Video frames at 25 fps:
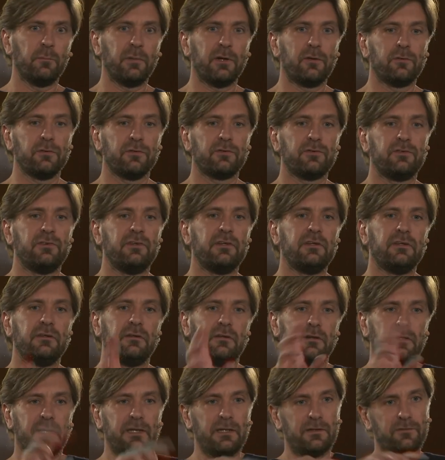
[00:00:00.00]
because
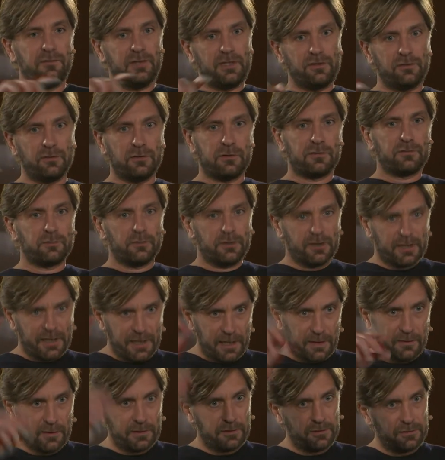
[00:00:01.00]
the individuals or the
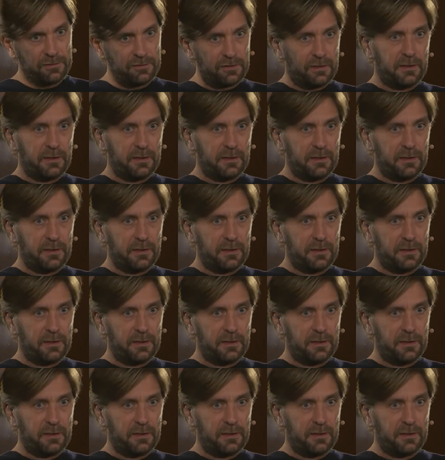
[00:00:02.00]
characters